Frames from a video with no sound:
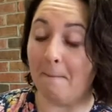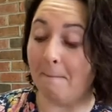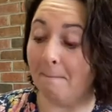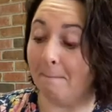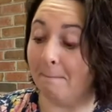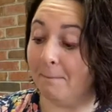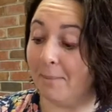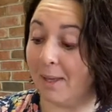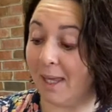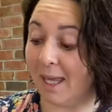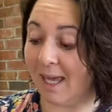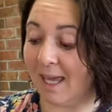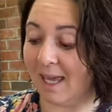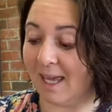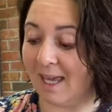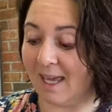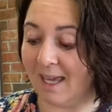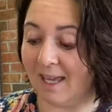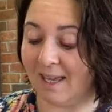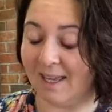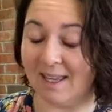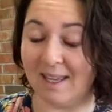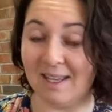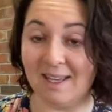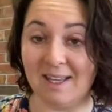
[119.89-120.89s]

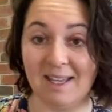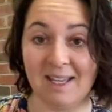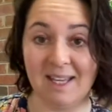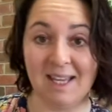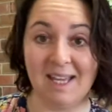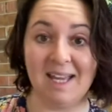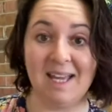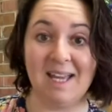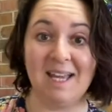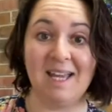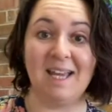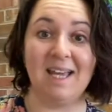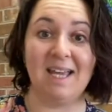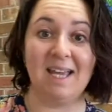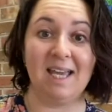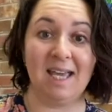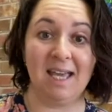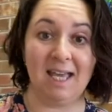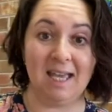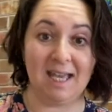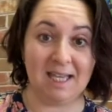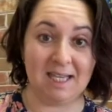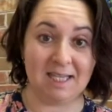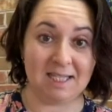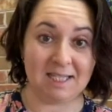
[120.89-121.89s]
B
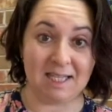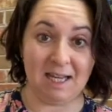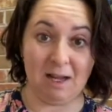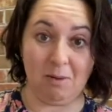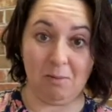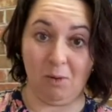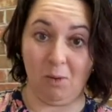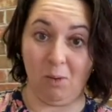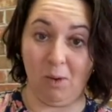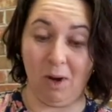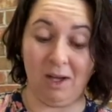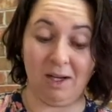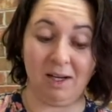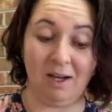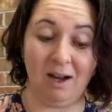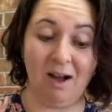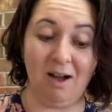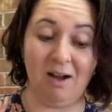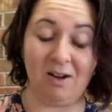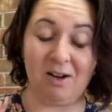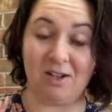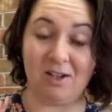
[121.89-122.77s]
is number one, our